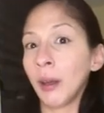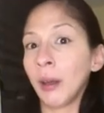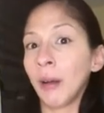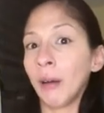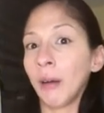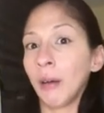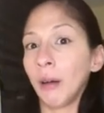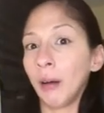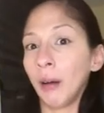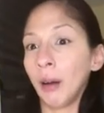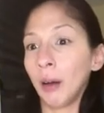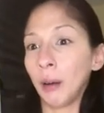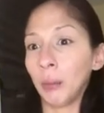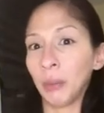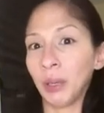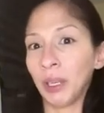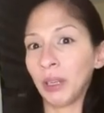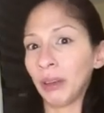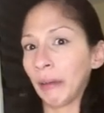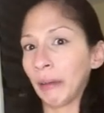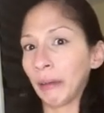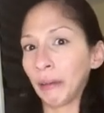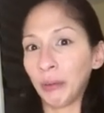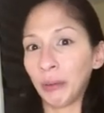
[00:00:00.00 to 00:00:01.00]
And I
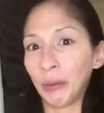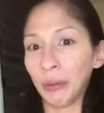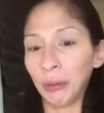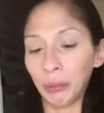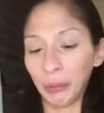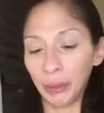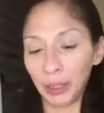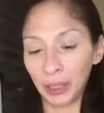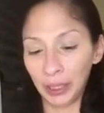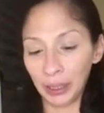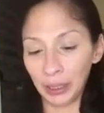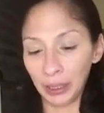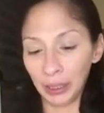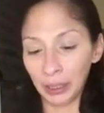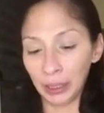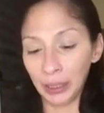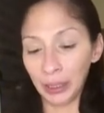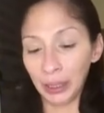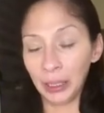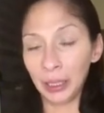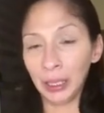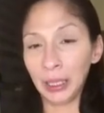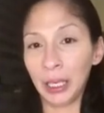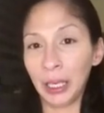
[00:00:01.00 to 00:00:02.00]
don't know why
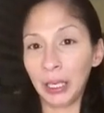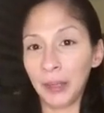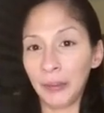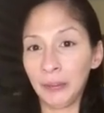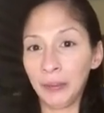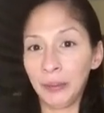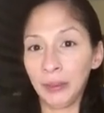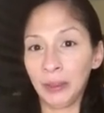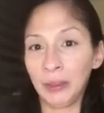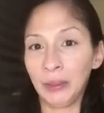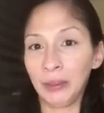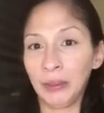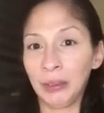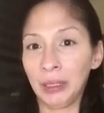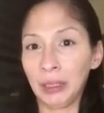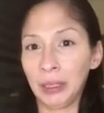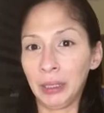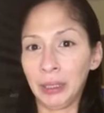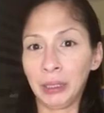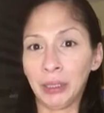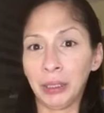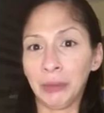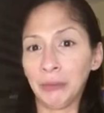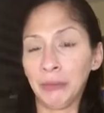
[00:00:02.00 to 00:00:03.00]
I feel like it's
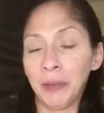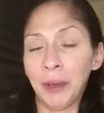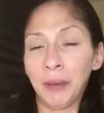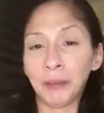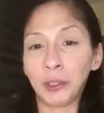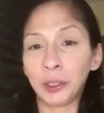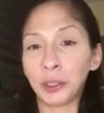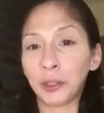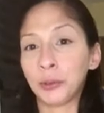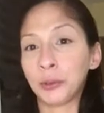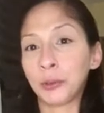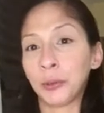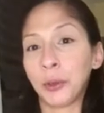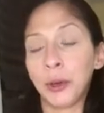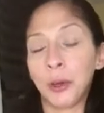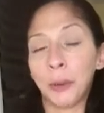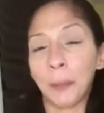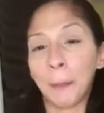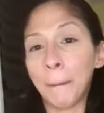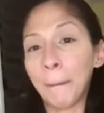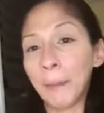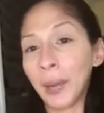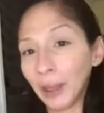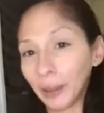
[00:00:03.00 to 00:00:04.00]
very strong
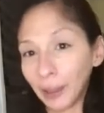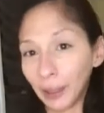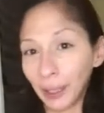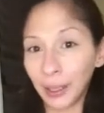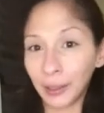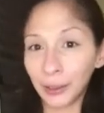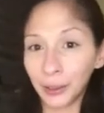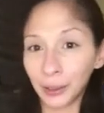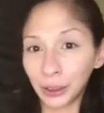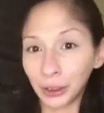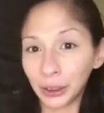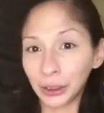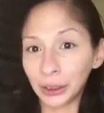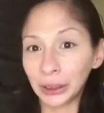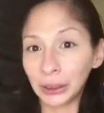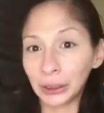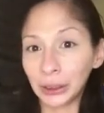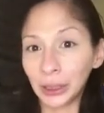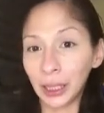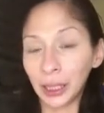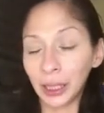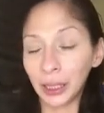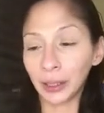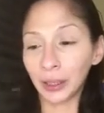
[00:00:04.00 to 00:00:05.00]
male energy
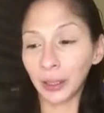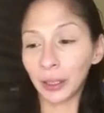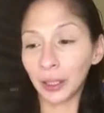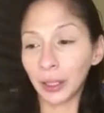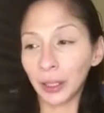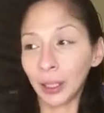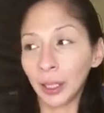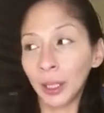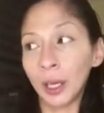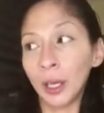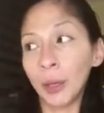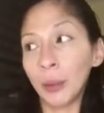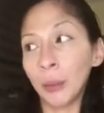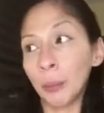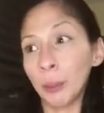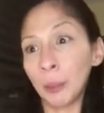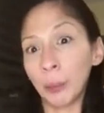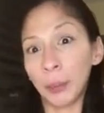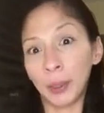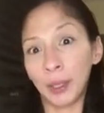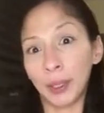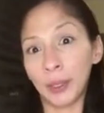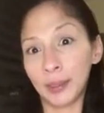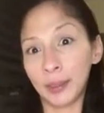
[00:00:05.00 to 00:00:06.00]
here,
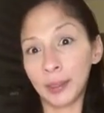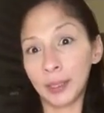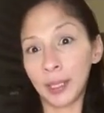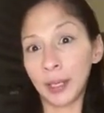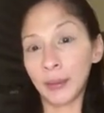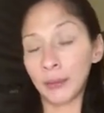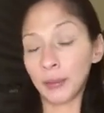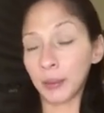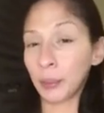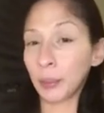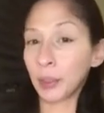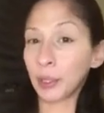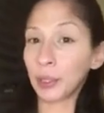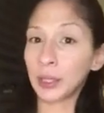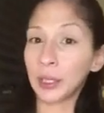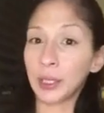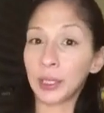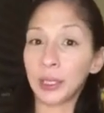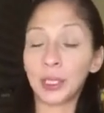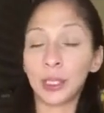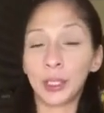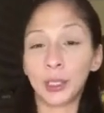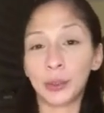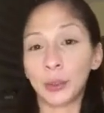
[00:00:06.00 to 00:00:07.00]
but every person's
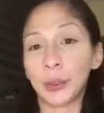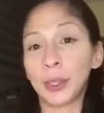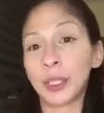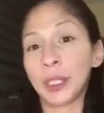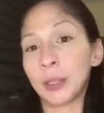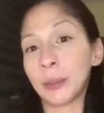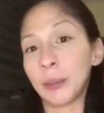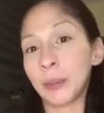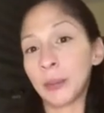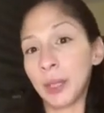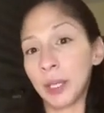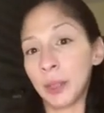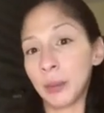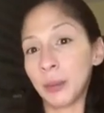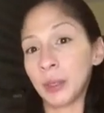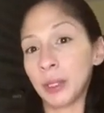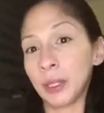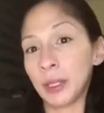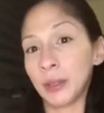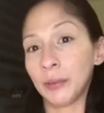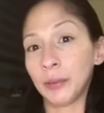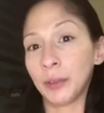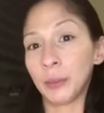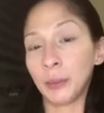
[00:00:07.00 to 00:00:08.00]
situation may be
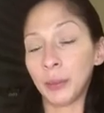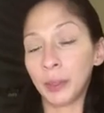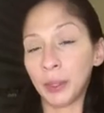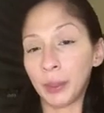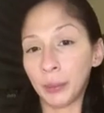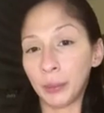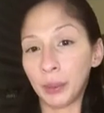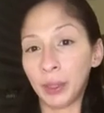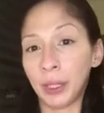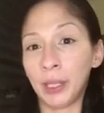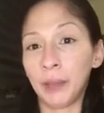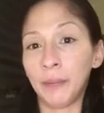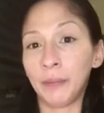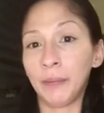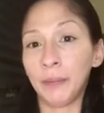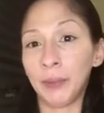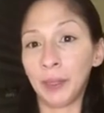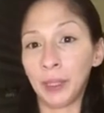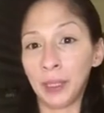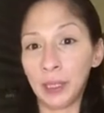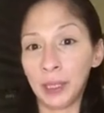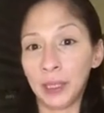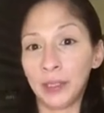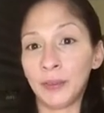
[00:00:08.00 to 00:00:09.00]
different. But what I'm feeling
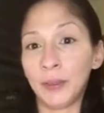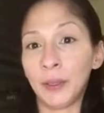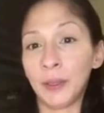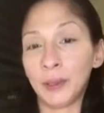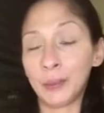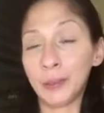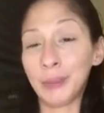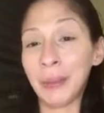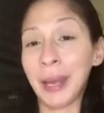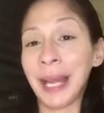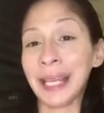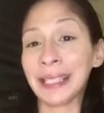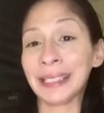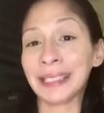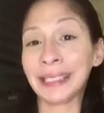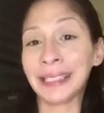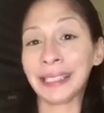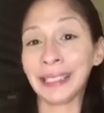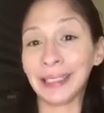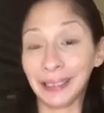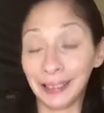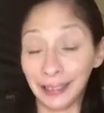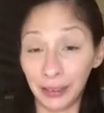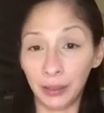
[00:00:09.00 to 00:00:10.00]
is very
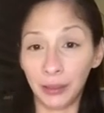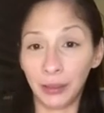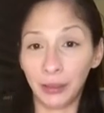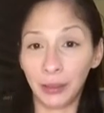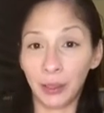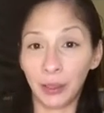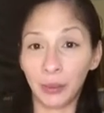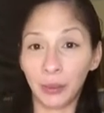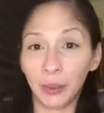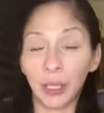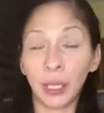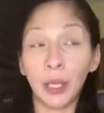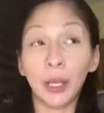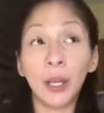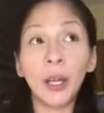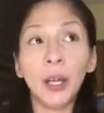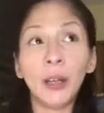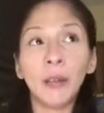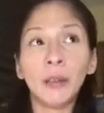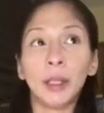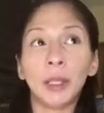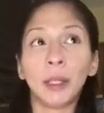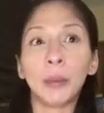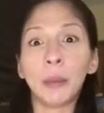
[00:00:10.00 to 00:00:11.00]
masculine. There we go.
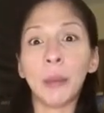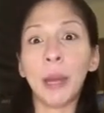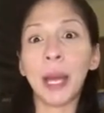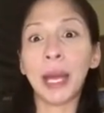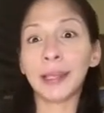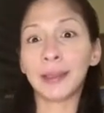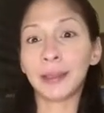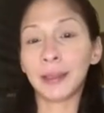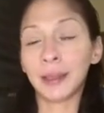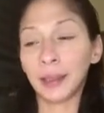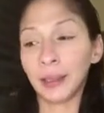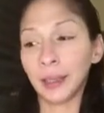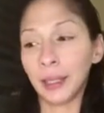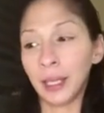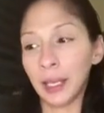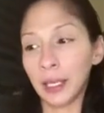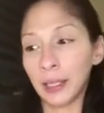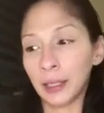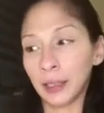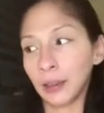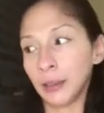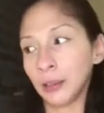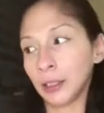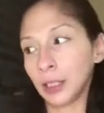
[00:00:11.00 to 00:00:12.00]
Very masculine
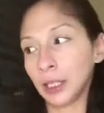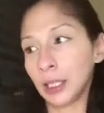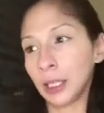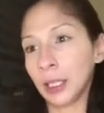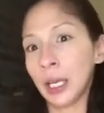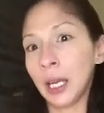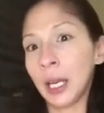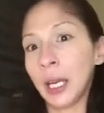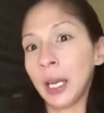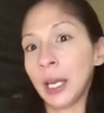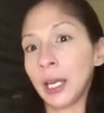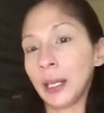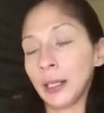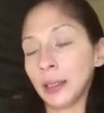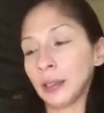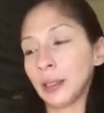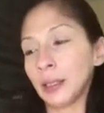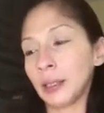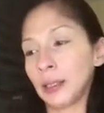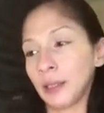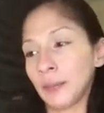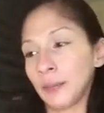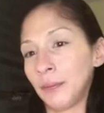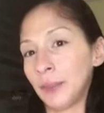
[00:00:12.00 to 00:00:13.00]
energy, and it doesn't
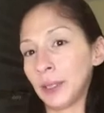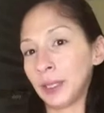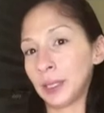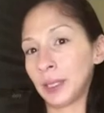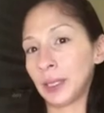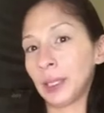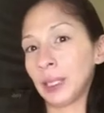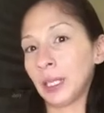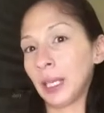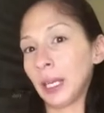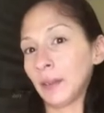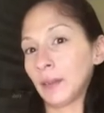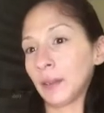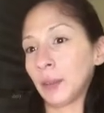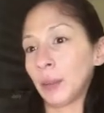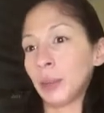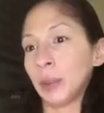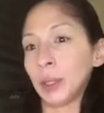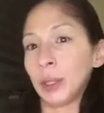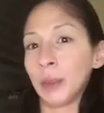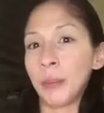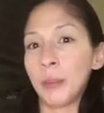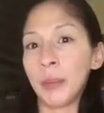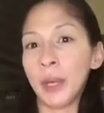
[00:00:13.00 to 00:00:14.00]
physically have to be a
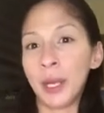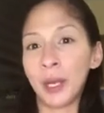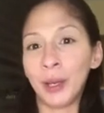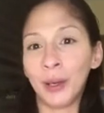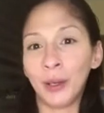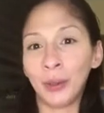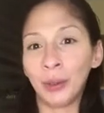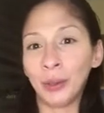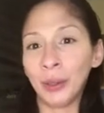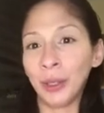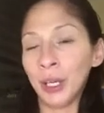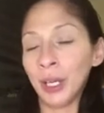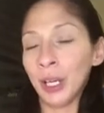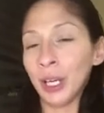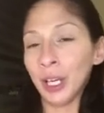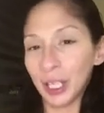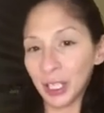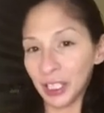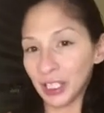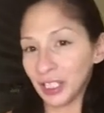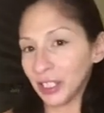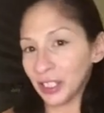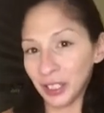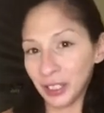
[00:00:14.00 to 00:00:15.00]
male. It
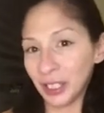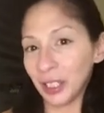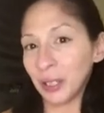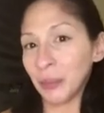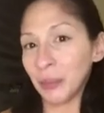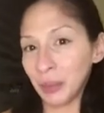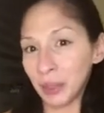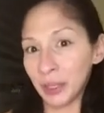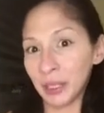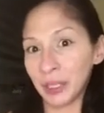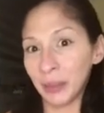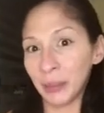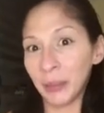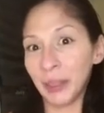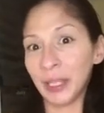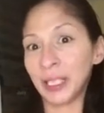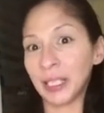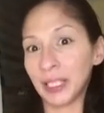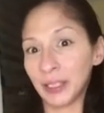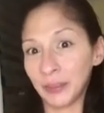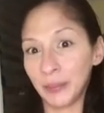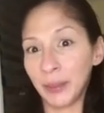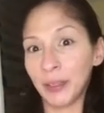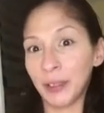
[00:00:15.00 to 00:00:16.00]
just could be somebody that's
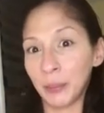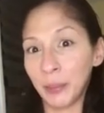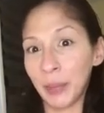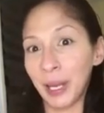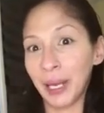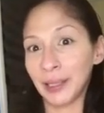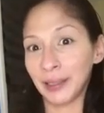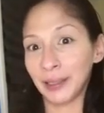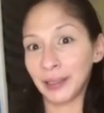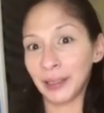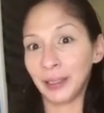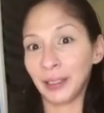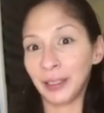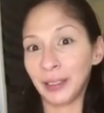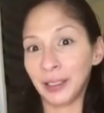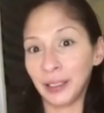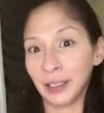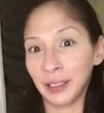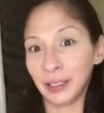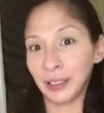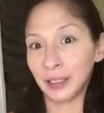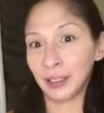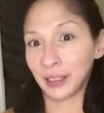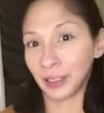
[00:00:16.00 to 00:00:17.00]
very masculine in their
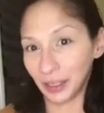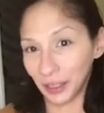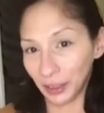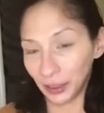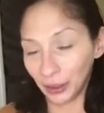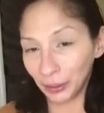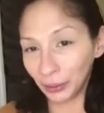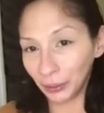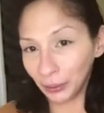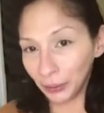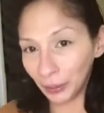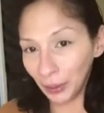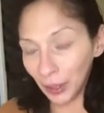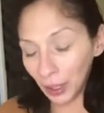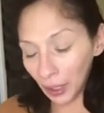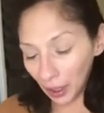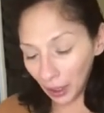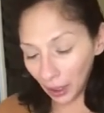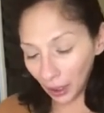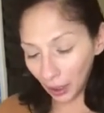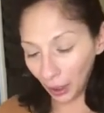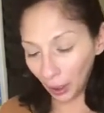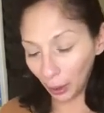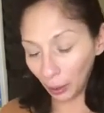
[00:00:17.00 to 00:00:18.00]
self,
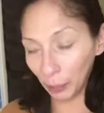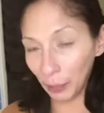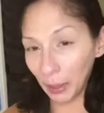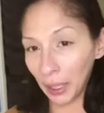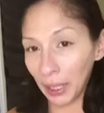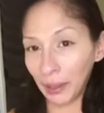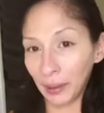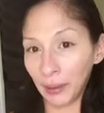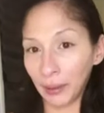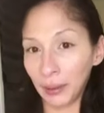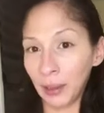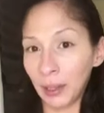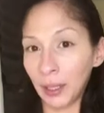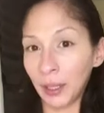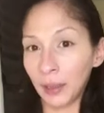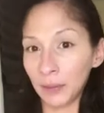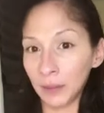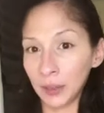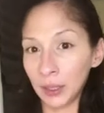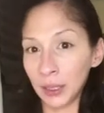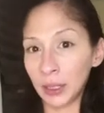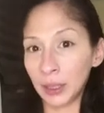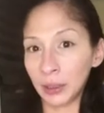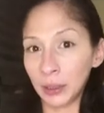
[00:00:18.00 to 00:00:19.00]
and
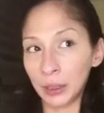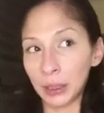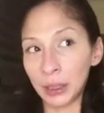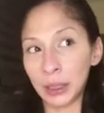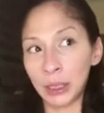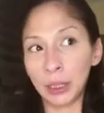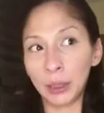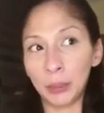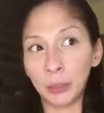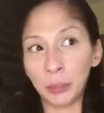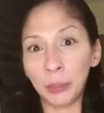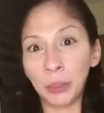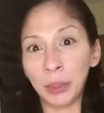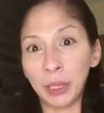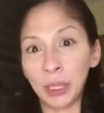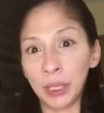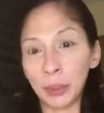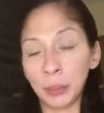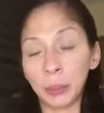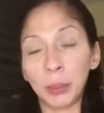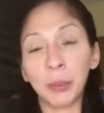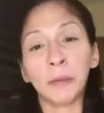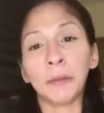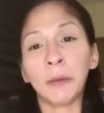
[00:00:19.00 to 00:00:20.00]
loves to be the
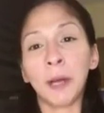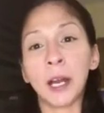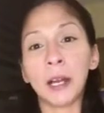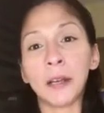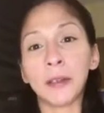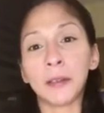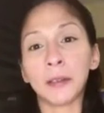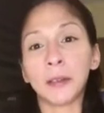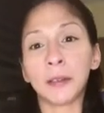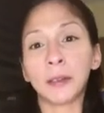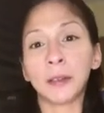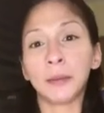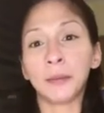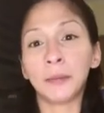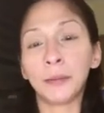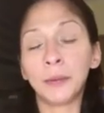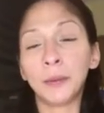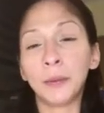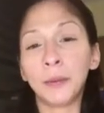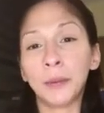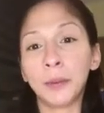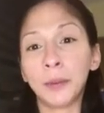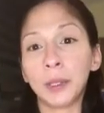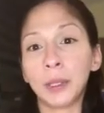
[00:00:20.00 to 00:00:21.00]
provider, the
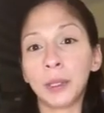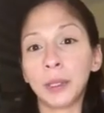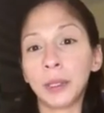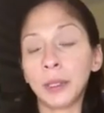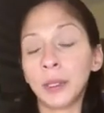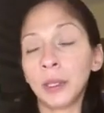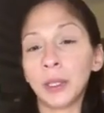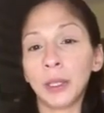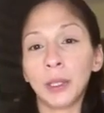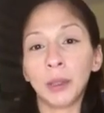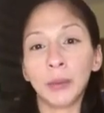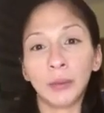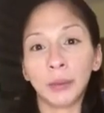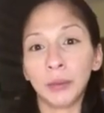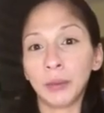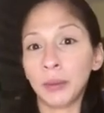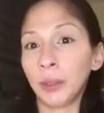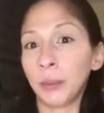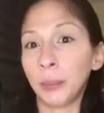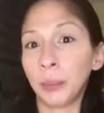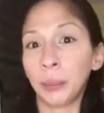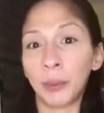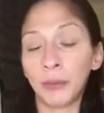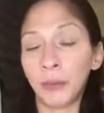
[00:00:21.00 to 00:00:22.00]
food, the
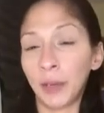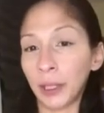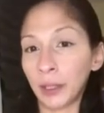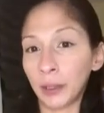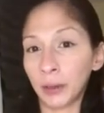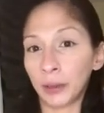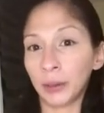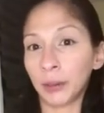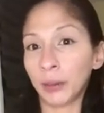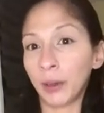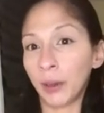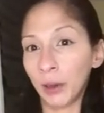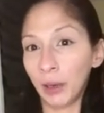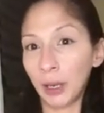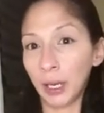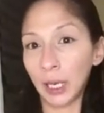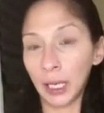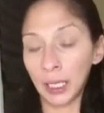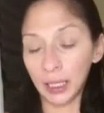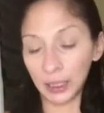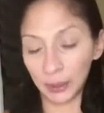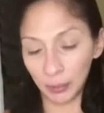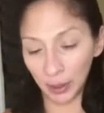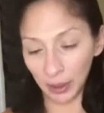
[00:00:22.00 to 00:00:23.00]
provider in all
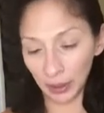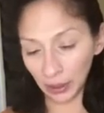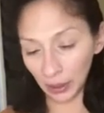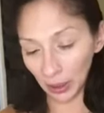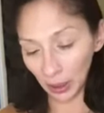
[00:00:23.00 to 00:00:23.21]
aspects.